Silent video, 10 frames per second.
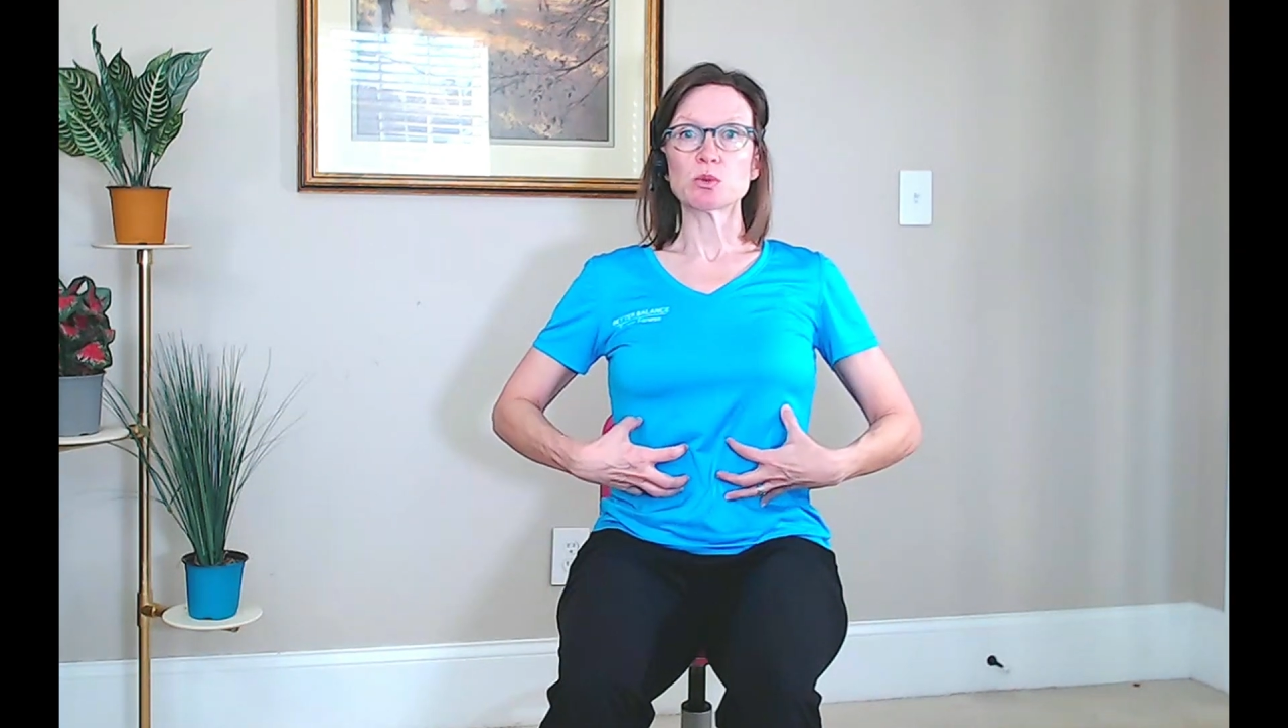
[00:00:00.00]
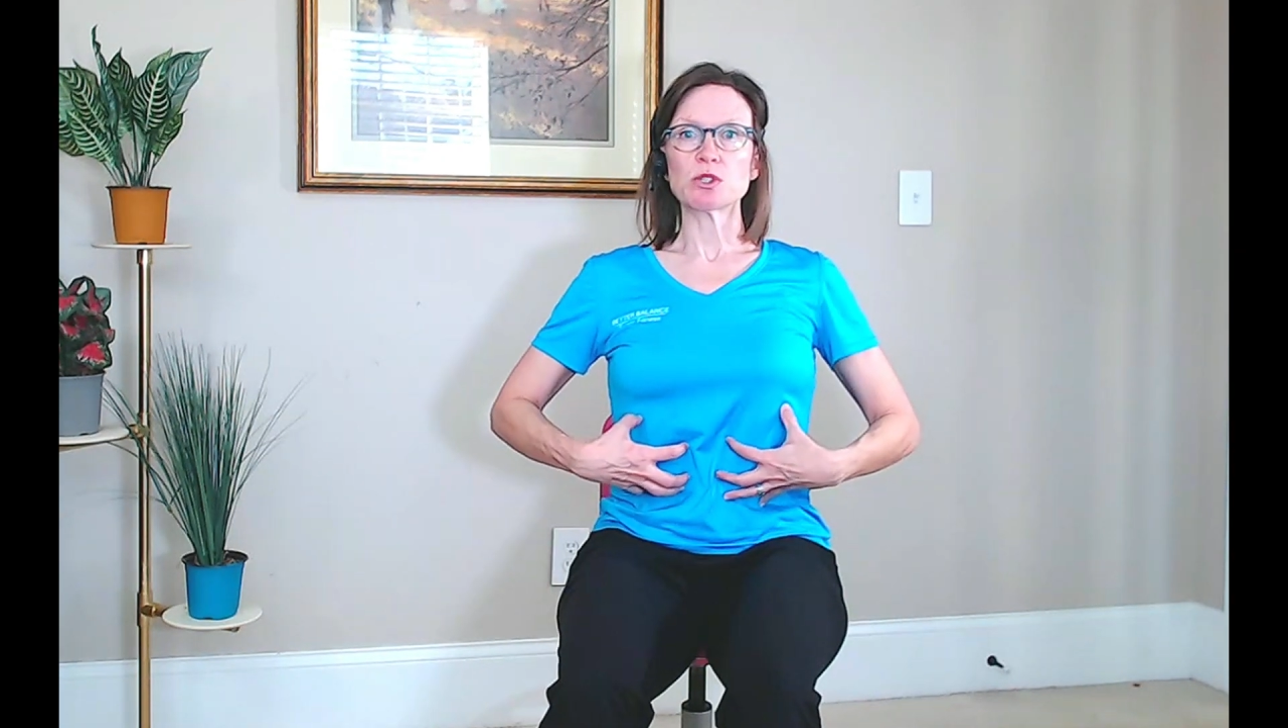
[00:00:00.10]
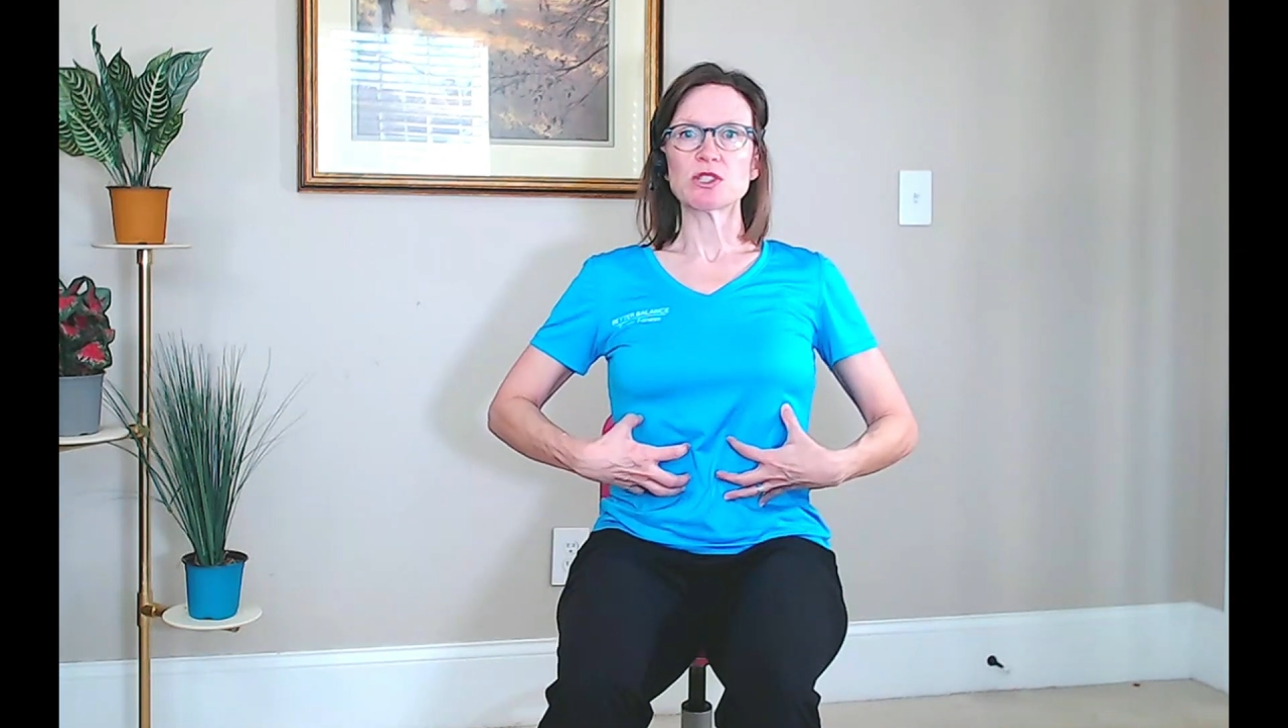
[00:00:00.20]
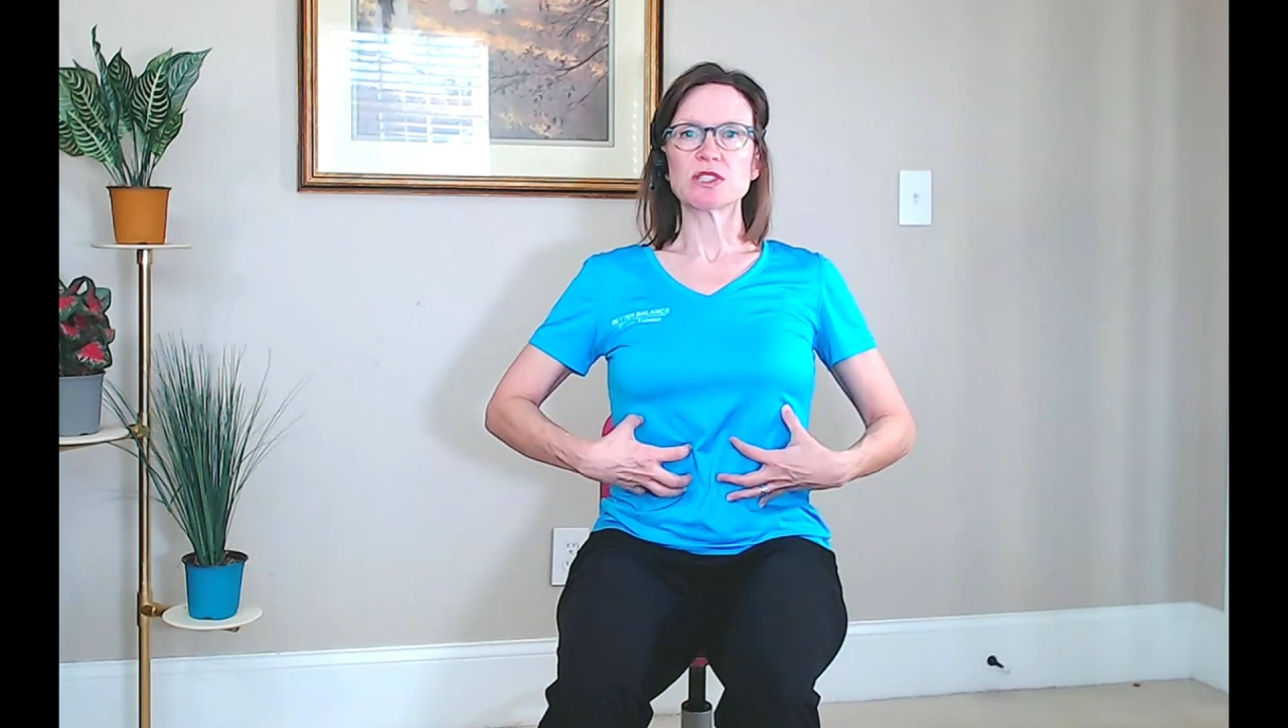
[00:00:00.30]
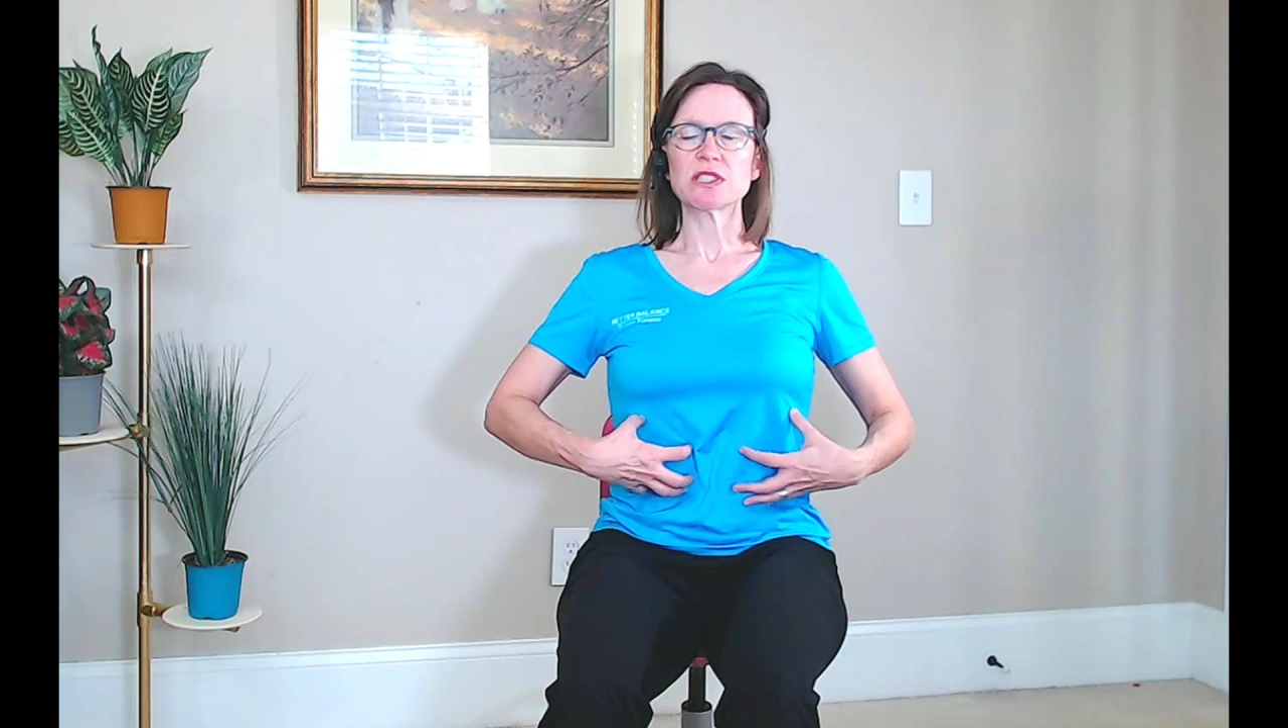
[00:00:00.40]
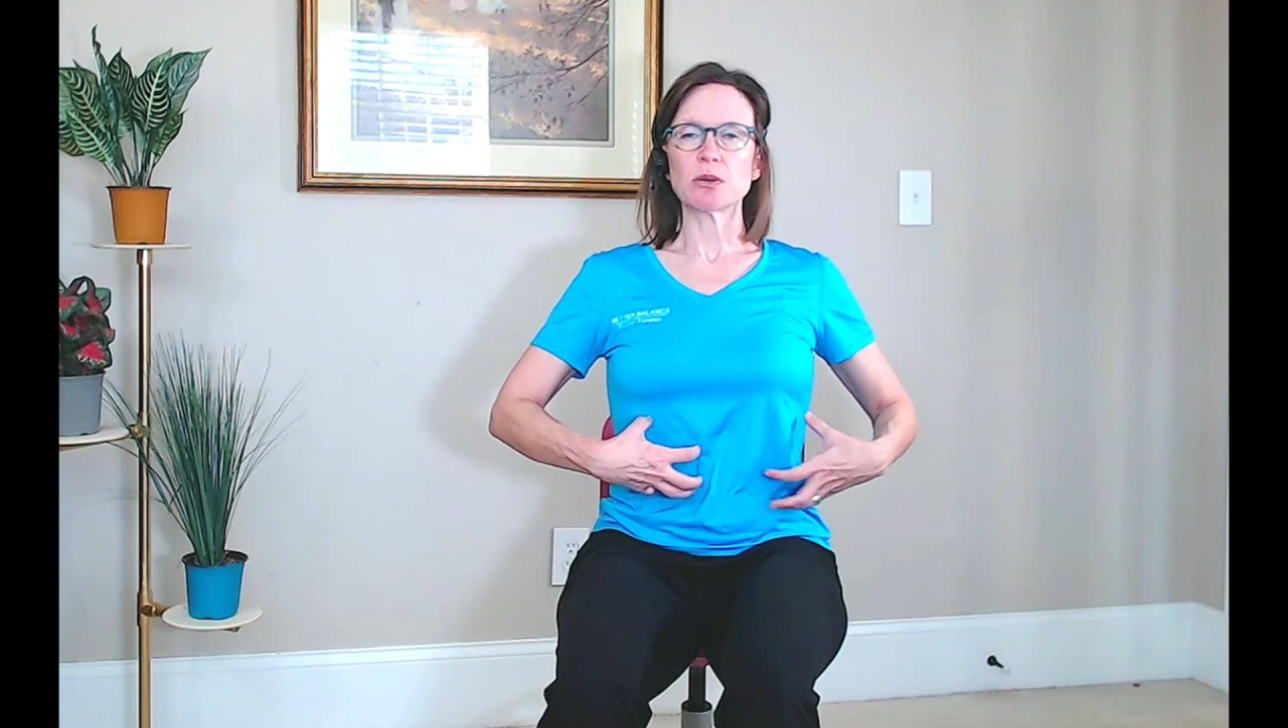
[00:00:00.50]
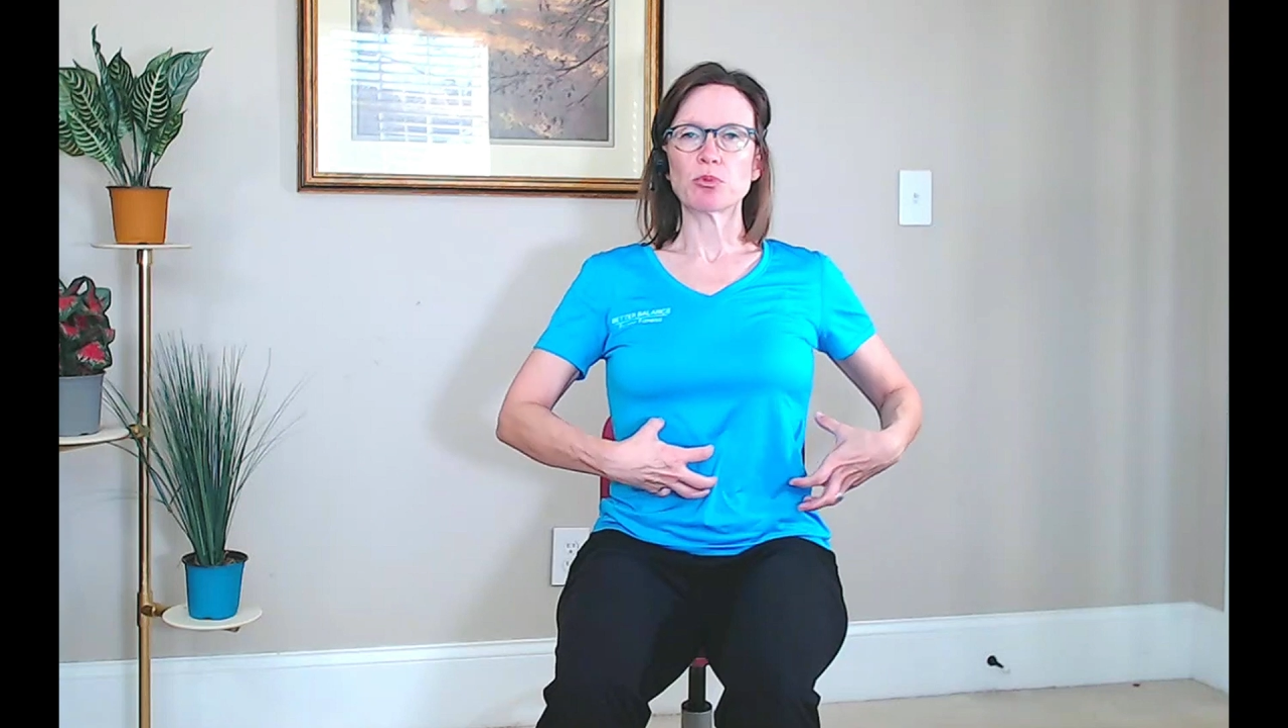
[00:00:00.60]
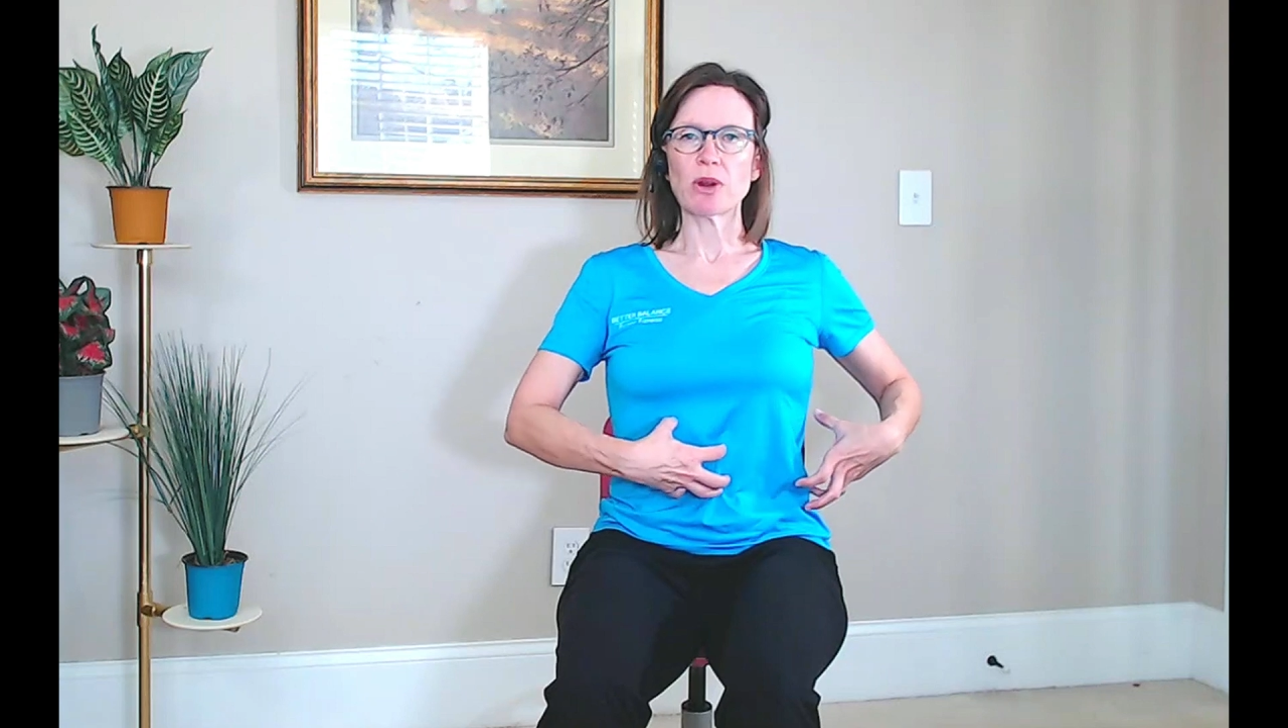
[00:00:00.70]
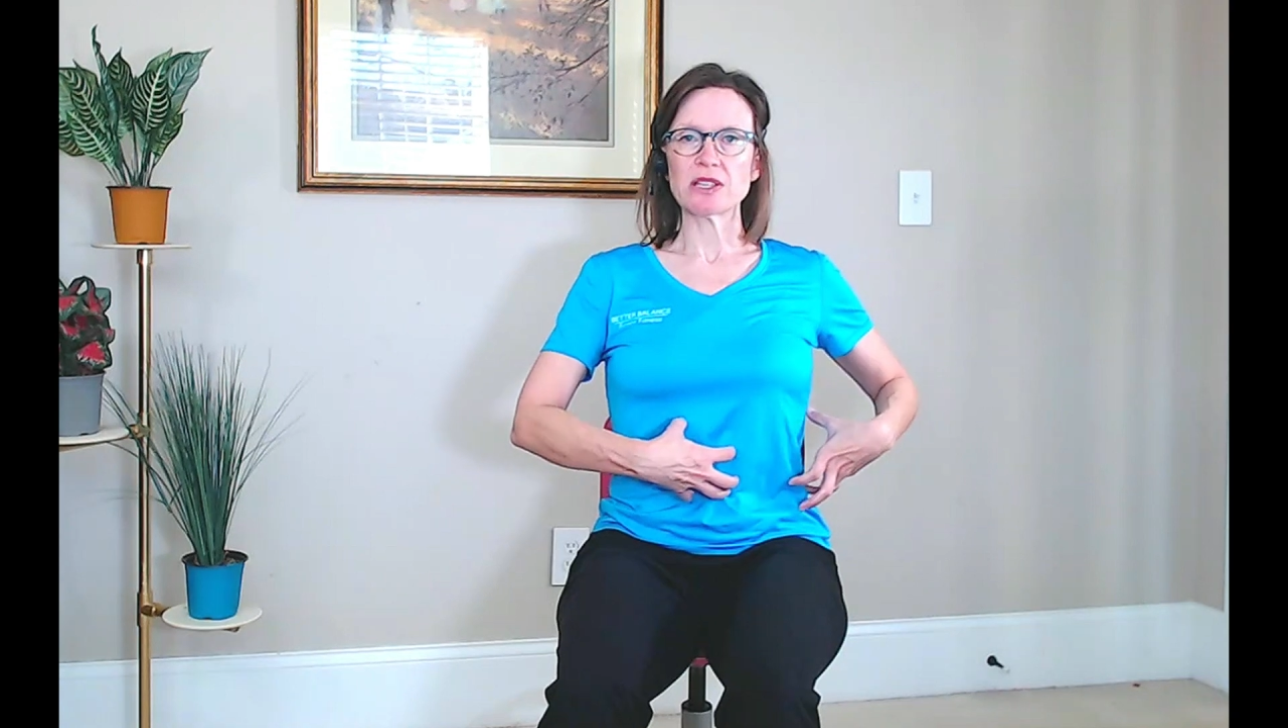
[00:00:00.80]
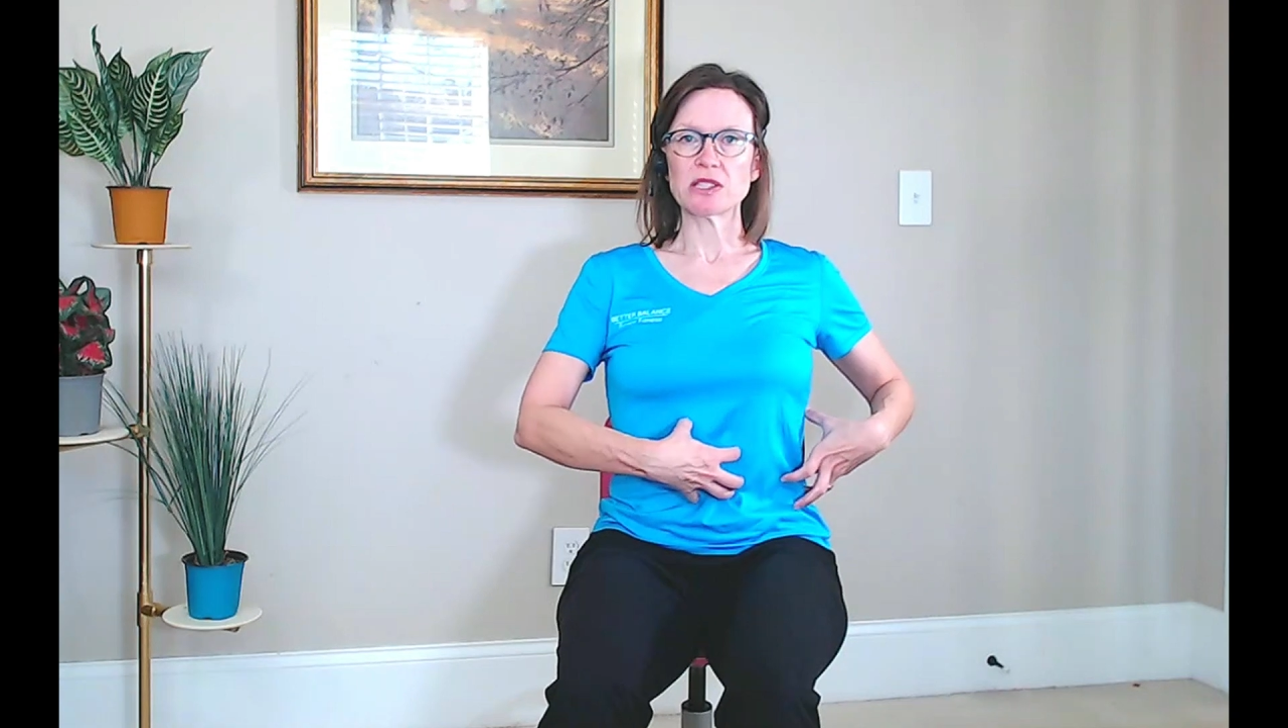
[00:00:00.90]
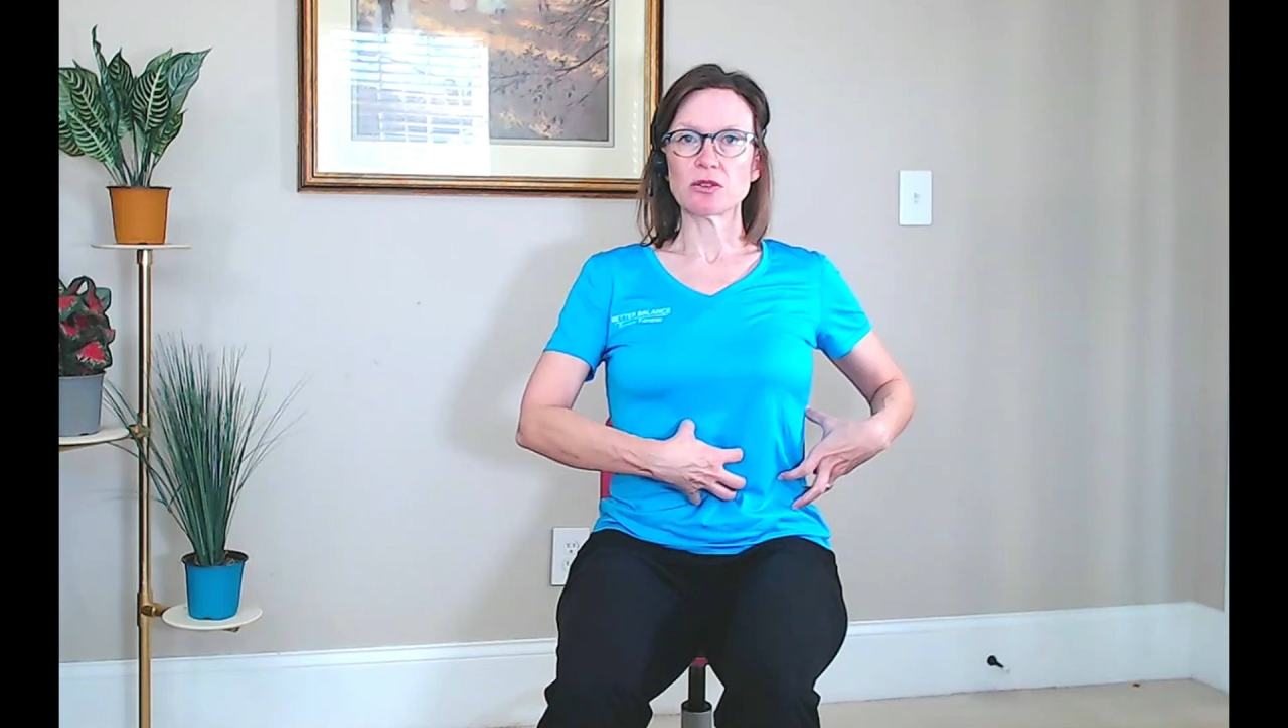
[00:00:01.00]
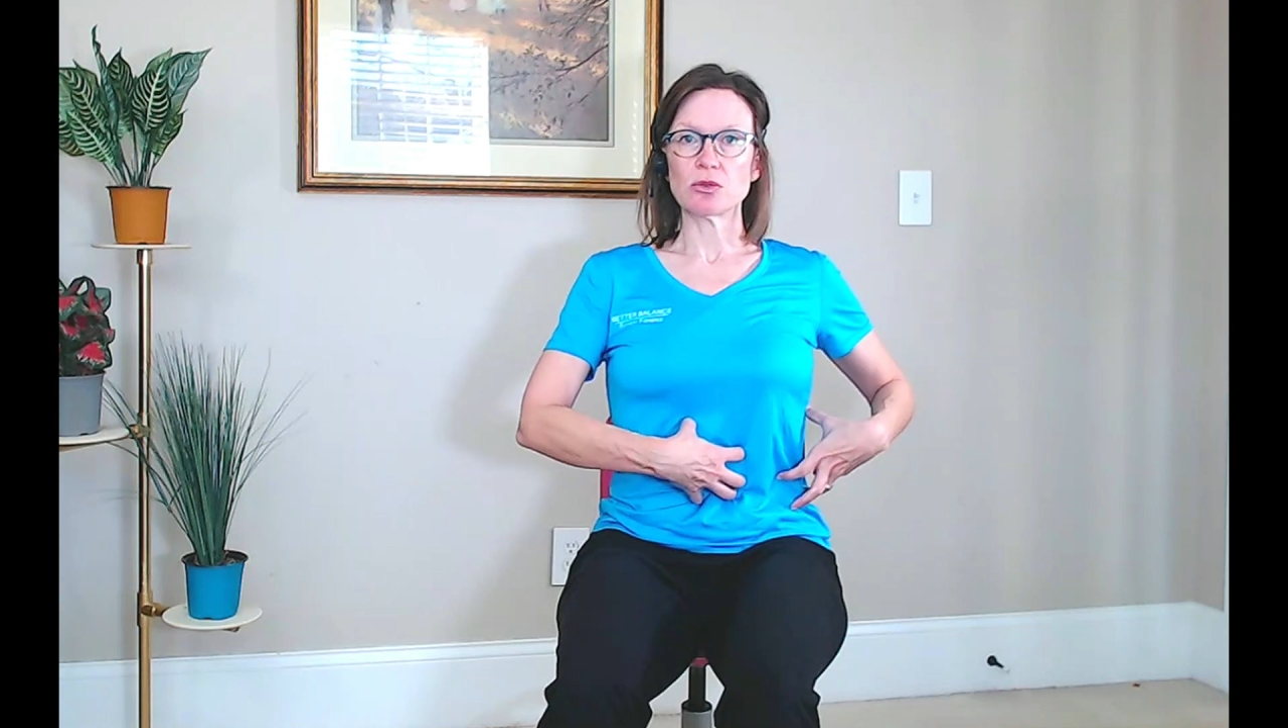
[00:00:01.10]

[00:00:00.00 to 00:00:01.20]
we're still bracing